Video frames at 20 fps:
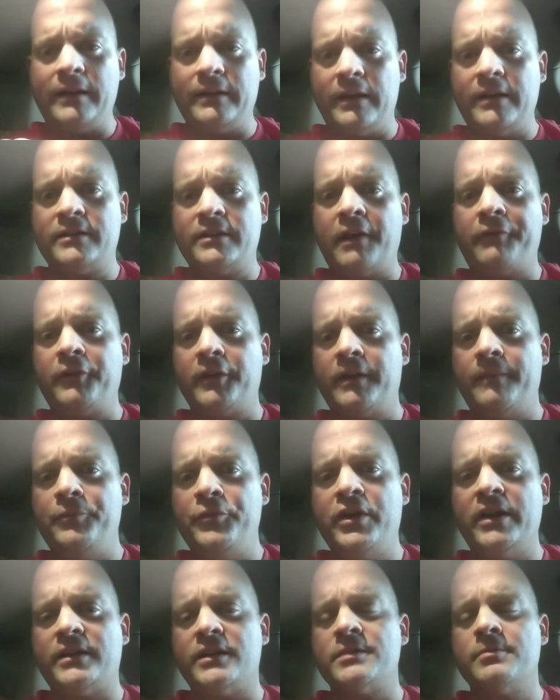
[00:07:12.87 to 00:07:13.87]
it's definitely,
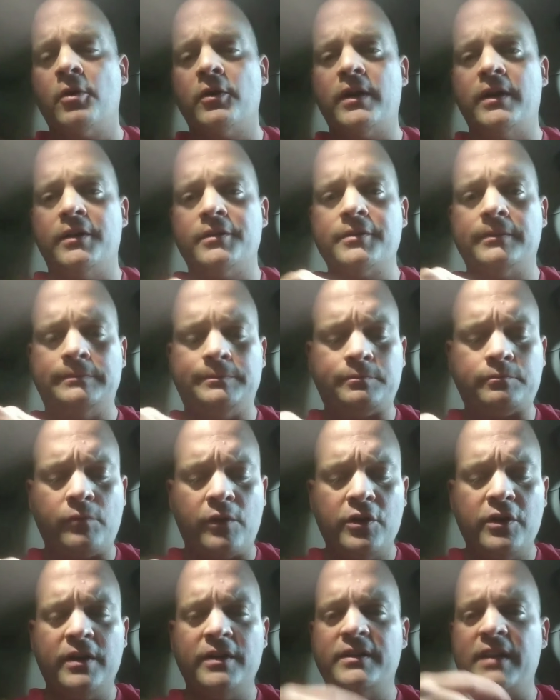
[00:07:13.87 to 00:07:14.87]
you get the smokiness.
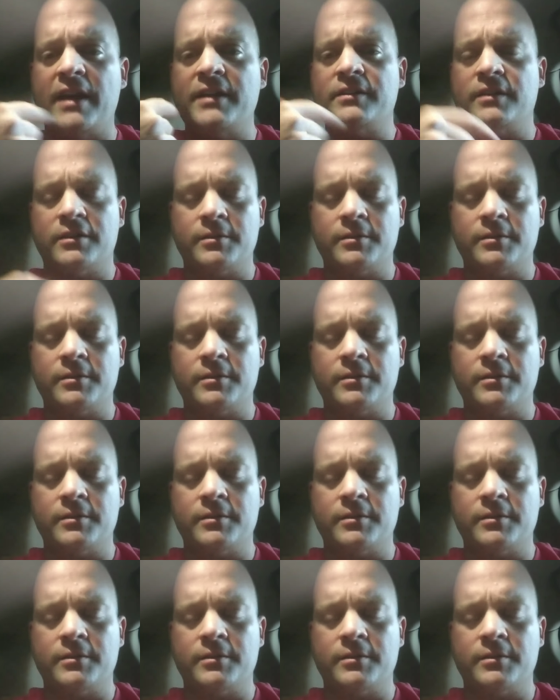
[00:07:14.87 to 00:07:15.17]
You can taste